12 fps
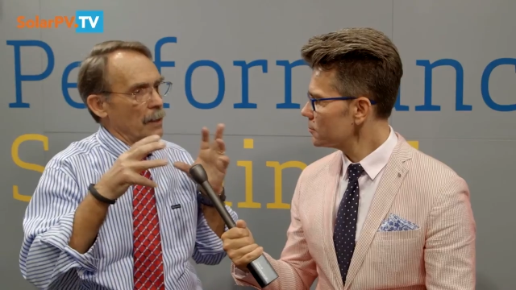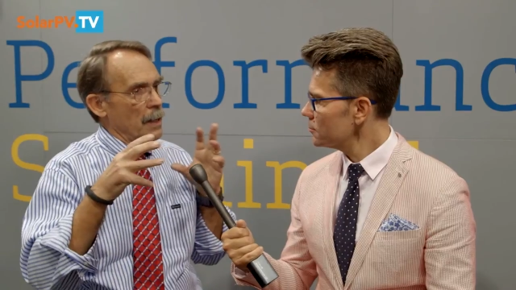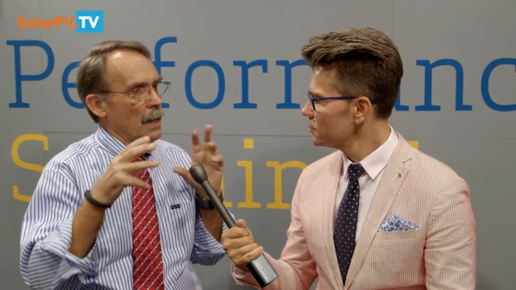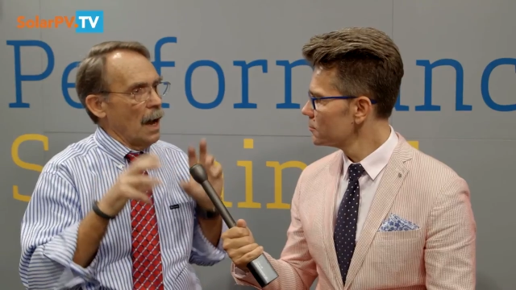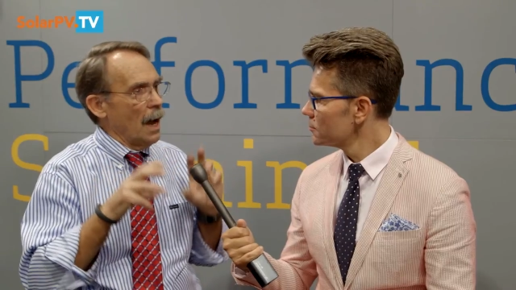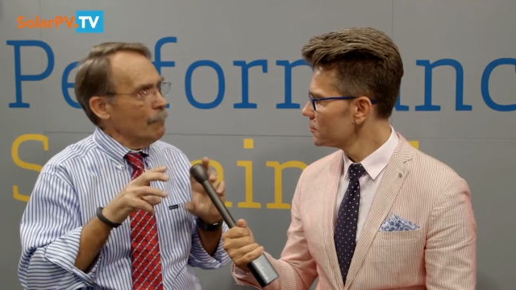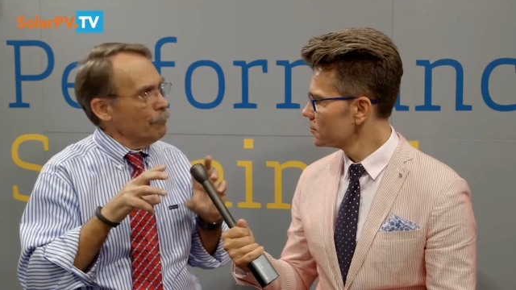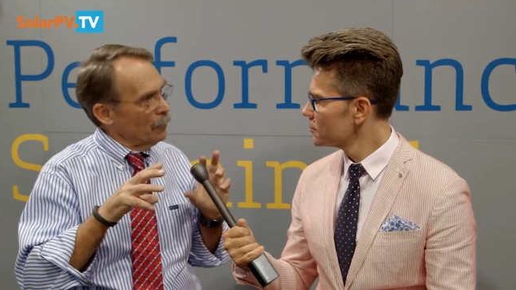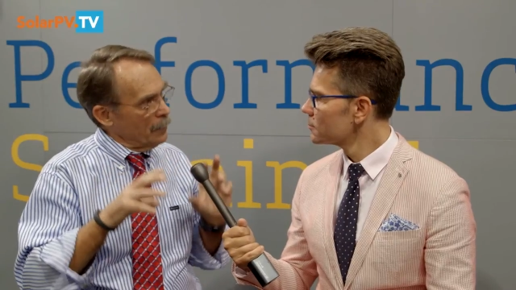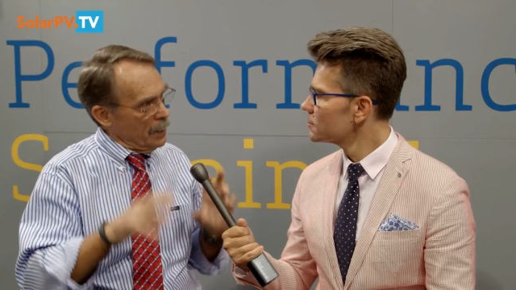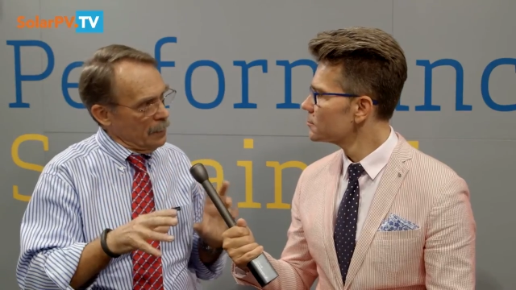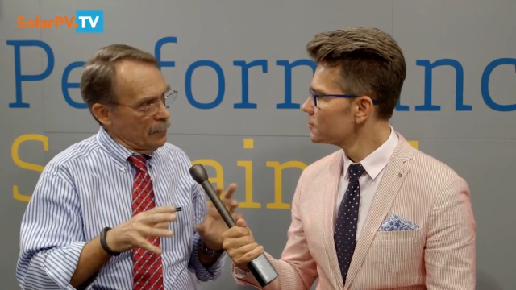Speaker 1: the
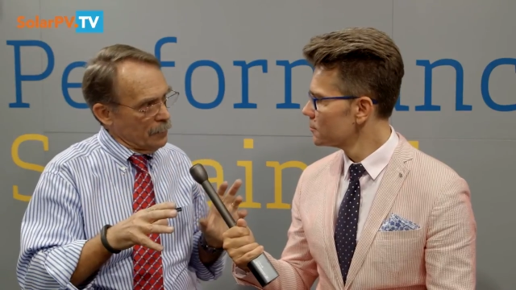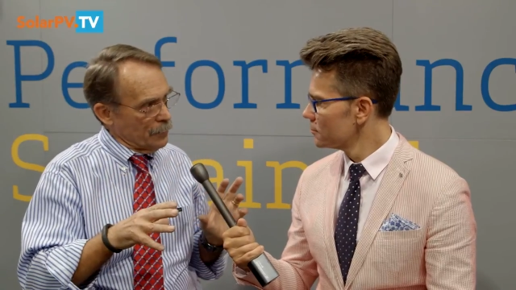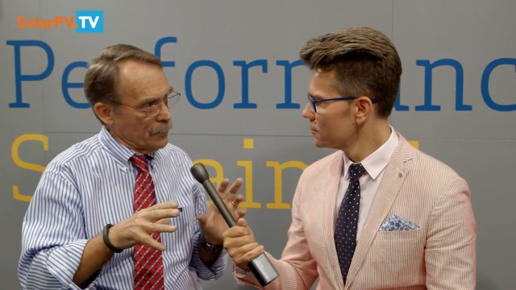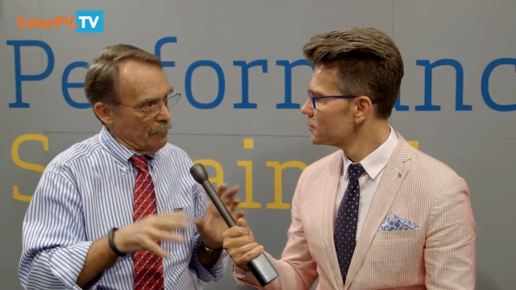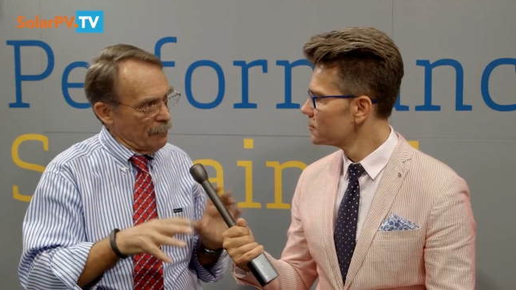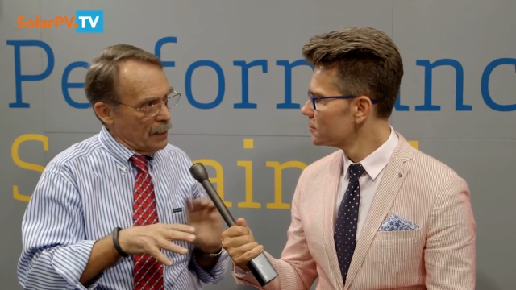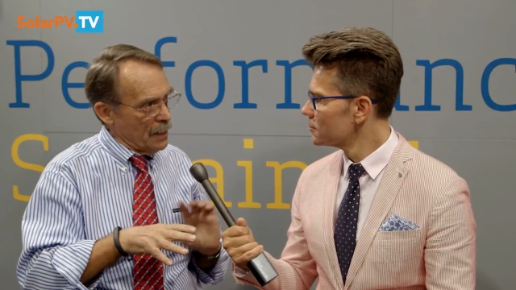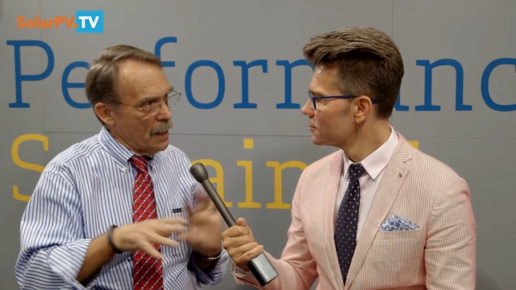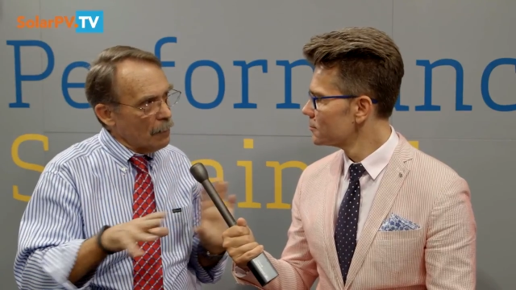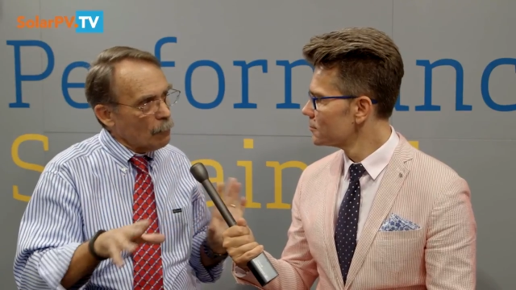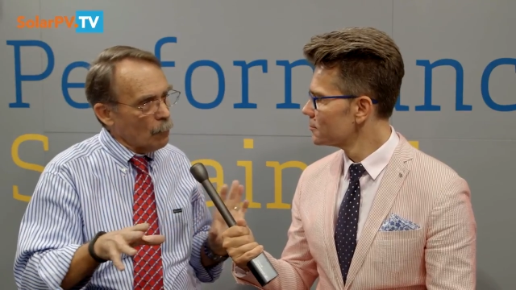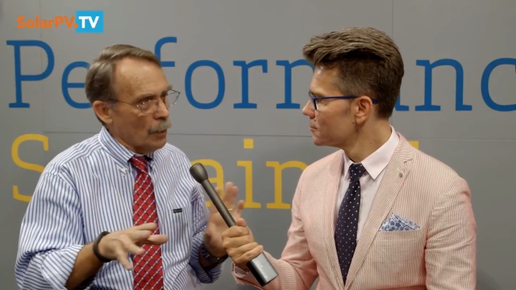operators of the
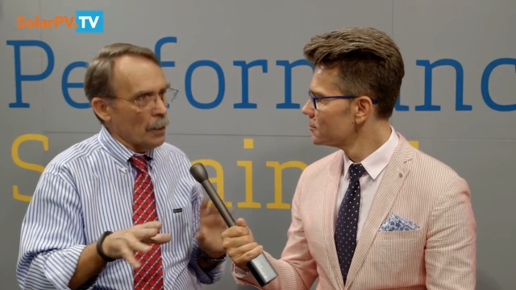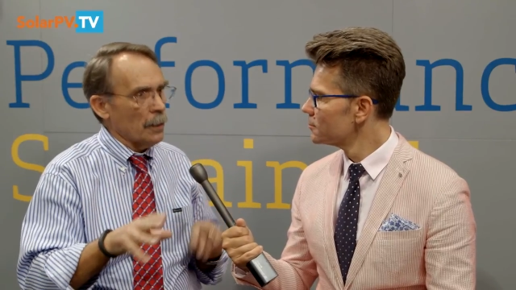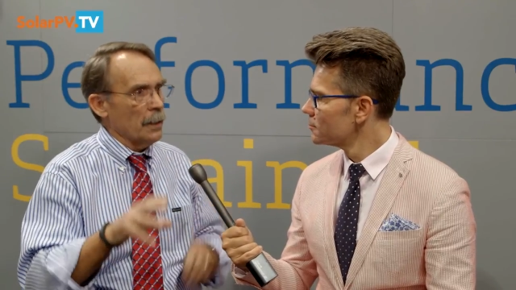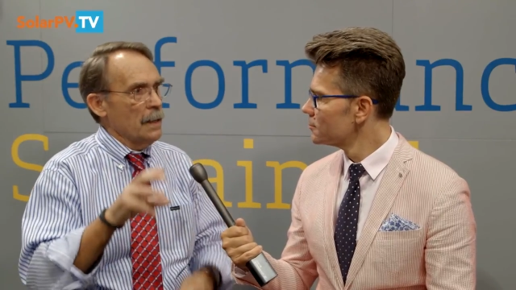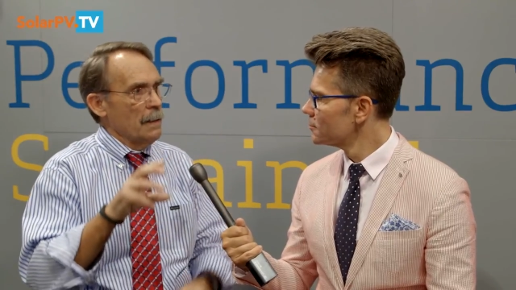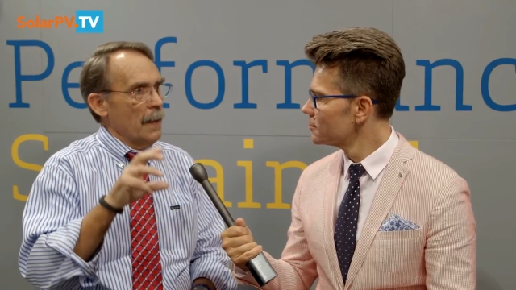network